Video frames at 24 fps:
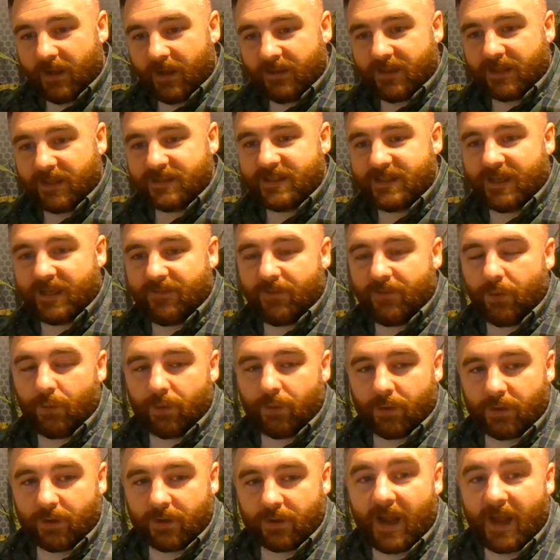let's say if you
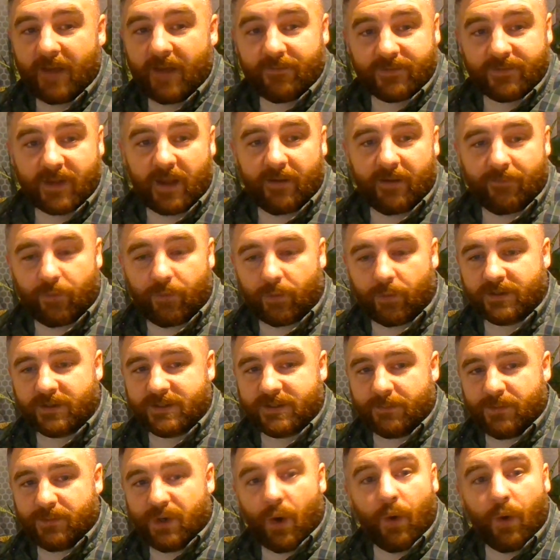order, I've ordered
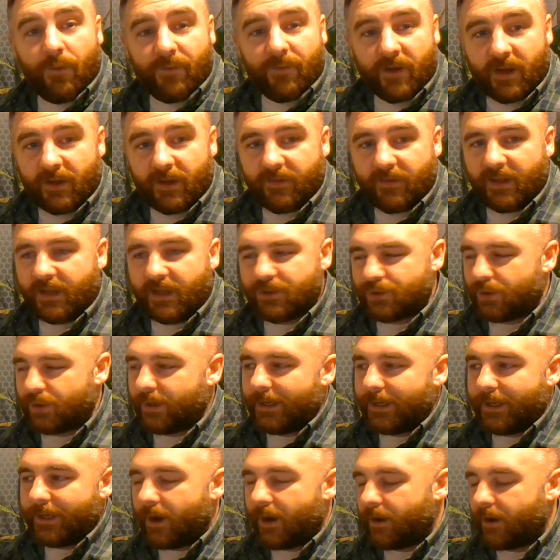some Nova, like,
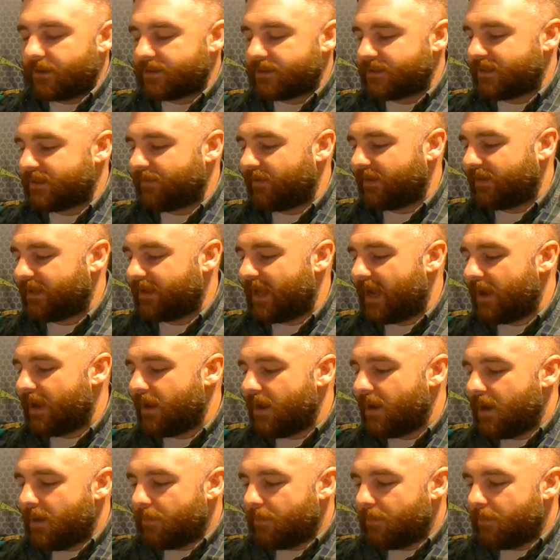trading cards and stuff like that.